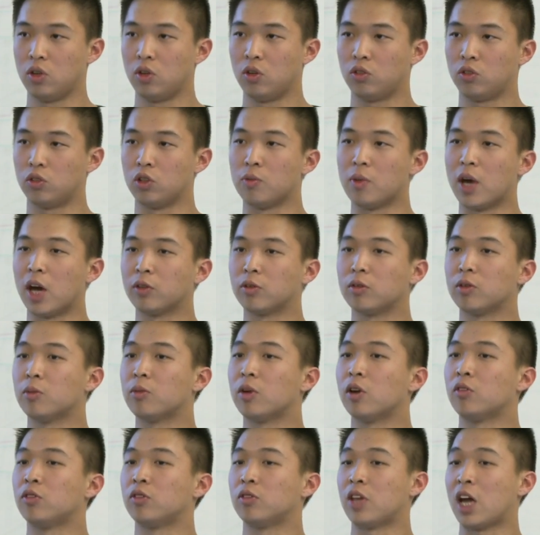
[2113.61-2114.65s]
So the maximum
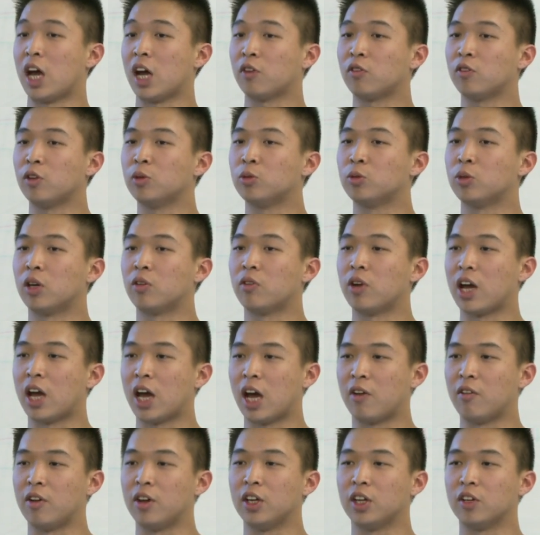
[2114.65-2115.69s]
number of stack frames we ever
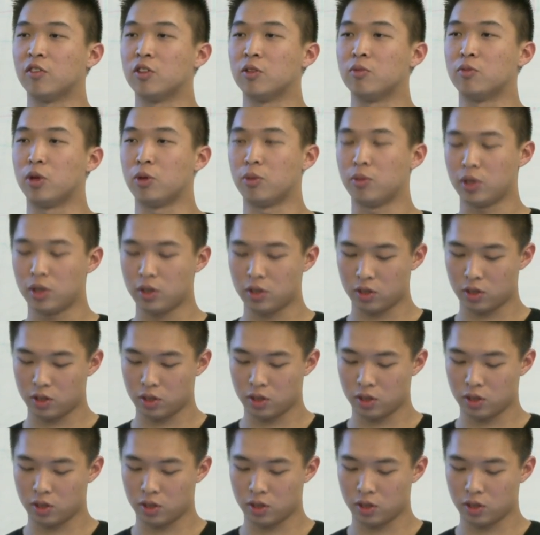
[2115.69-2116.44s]
have at any given moment